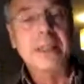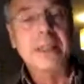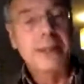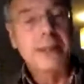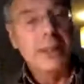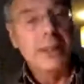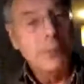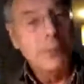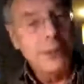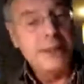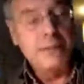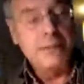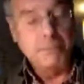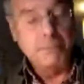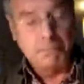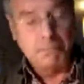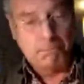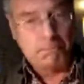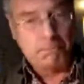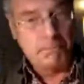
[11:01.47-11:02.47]
There is
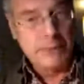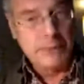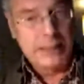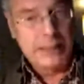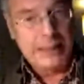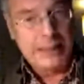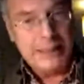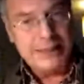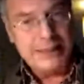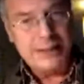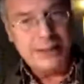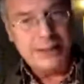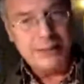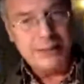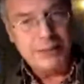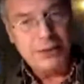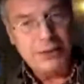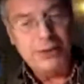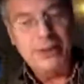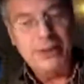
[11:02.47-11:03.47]
the classic,
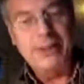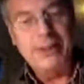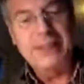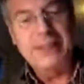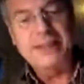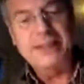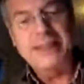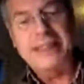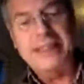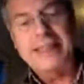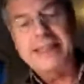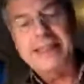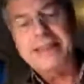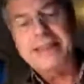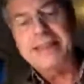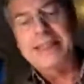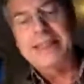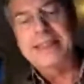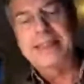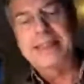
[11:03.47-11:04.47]
there's a classic
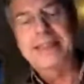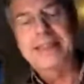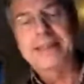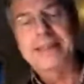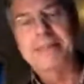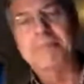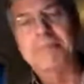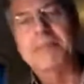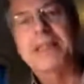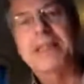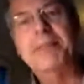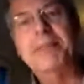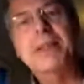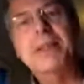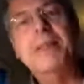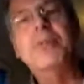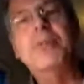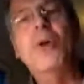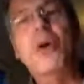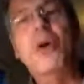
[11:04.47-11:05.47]

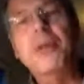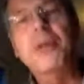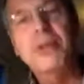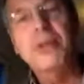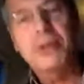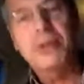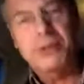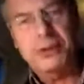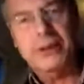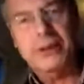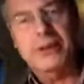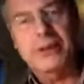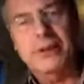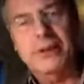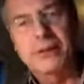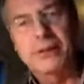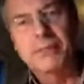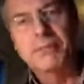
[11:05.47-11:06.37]
epidemiological